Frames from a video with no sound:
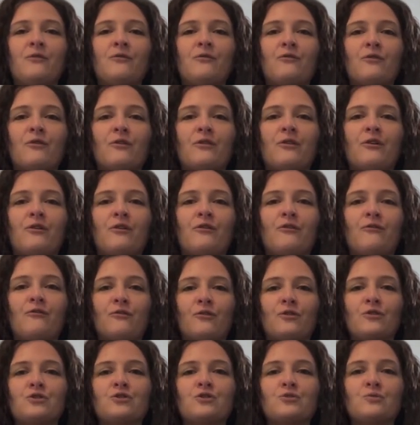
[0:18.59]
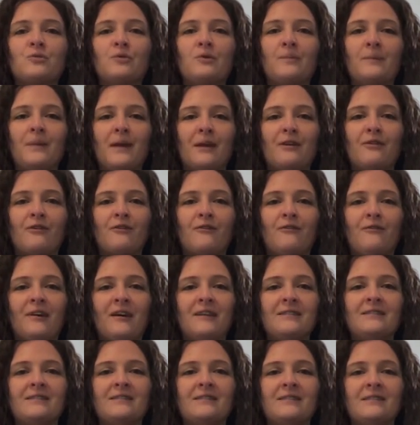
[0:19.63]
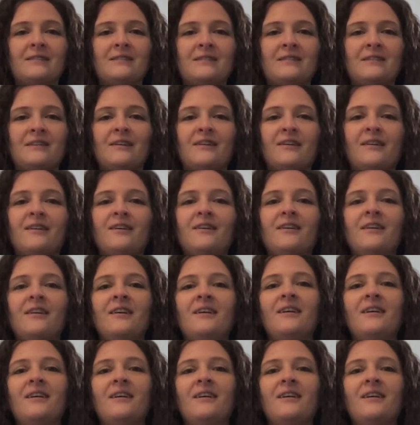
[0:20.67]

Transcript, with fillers: for their virtual Maker Fest this year.